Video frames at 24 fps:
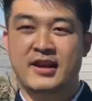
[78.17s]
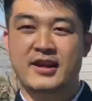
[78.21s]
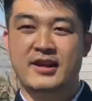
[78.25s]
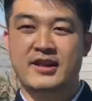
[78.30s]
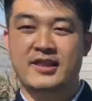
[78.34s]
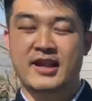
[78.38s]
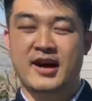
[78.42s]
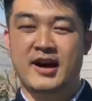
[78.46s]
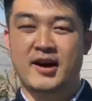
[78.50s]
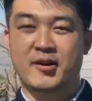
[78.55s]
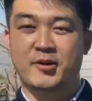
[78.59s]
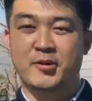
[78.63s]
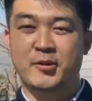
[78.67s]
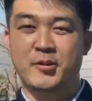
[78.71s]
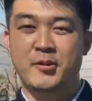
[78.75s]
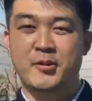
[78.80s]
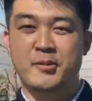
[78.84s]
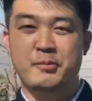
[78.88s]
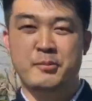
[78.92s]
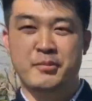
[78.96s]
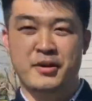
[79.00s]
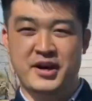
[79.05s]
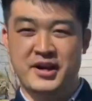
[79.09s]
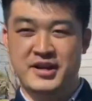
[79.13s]
Now,
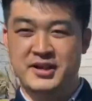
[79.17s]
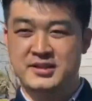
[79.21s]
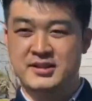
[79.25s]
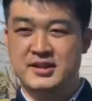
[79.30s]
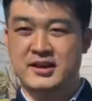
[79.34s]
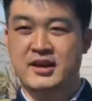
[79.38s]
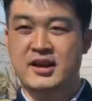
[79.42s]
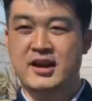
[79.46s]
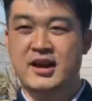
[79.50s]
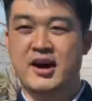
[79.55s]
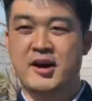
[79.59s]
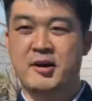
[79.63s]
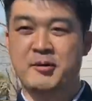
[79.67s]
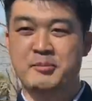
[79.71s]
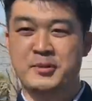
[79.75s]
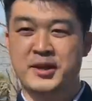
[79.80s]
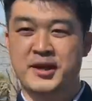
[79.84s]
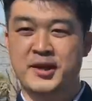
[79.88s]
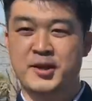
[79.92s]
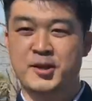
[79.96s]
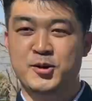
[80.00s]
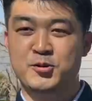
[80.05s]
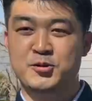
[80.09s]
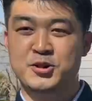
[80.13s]
please allow
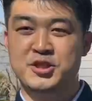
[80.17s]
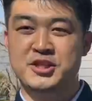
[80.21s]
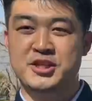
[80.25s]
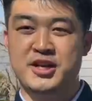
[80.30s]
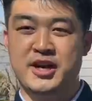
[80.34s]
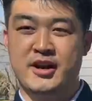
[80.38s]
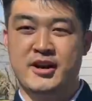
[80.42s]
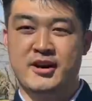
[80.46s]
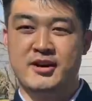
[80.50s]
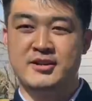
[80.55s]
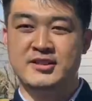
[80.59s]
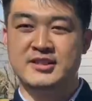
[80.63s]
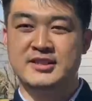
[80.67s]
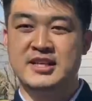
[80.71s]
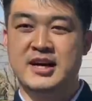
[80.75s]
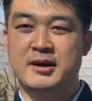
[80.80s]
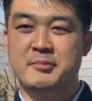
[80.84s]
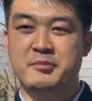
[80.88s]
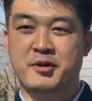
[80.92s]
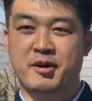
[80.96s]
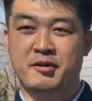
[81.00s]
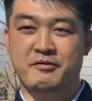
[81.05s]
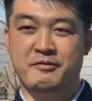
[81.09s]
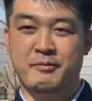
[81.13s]
me to share
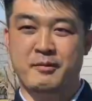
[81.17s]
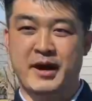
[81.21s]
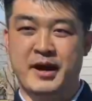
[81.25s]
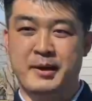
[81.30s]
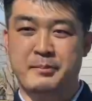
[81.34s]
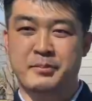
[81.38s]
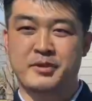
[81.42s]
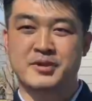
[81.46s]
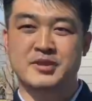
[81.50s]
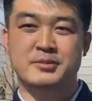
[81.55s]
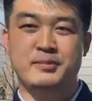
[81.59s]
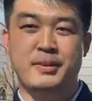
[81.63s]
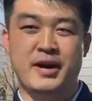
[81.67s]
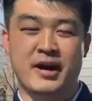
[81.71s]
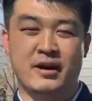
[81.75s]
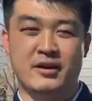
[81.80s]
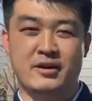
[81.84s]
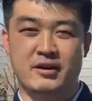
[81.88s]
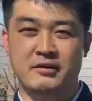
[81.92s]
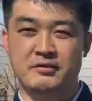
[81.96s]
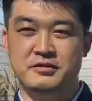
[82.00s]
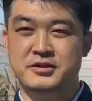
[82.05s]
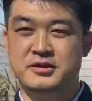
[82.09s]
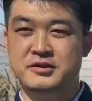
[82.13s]
some of my
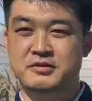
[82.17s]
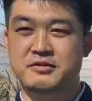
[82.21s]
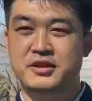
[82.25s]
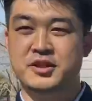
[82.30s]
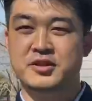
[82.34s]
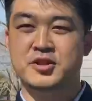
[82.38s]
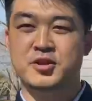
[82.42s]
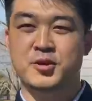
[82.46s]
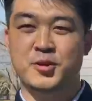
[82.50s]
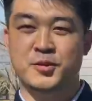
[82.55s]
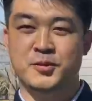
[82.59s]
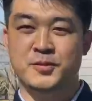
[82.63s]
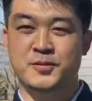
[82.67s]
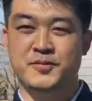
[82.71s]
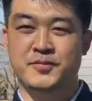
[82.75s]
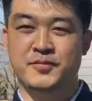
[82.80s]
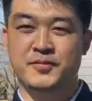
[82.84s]
perspectives with you,